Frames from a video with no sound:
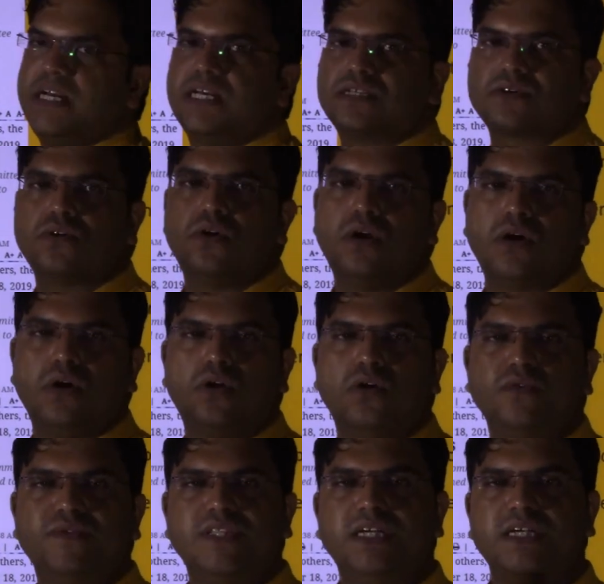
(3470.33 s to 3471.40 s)
has called,
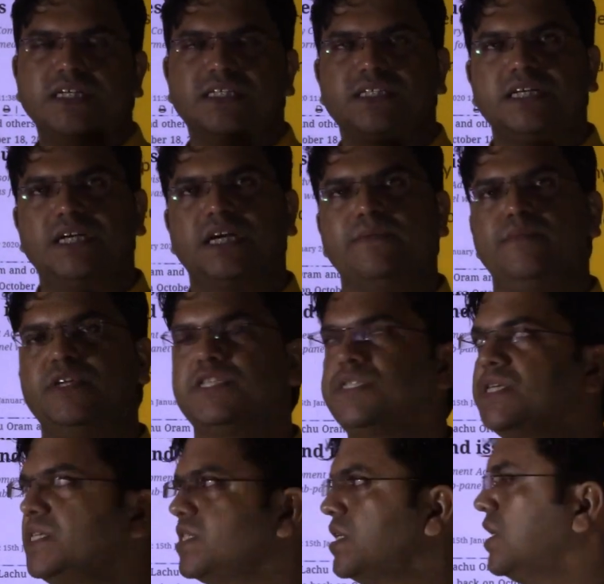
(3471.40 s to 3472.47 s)
along with the district
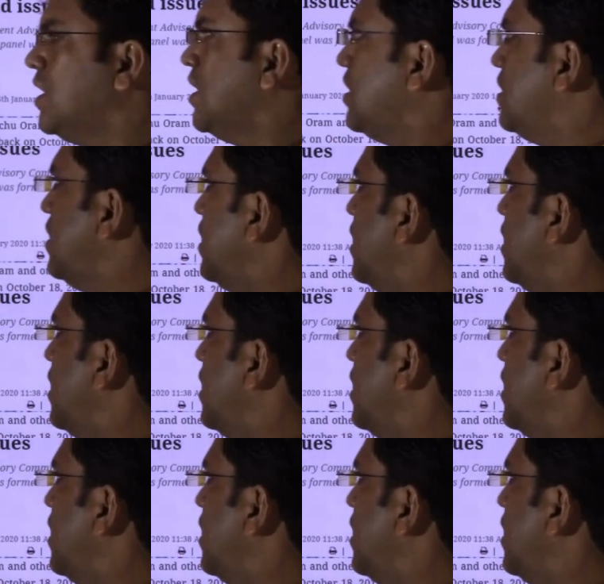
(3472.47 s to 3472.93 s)
administration, they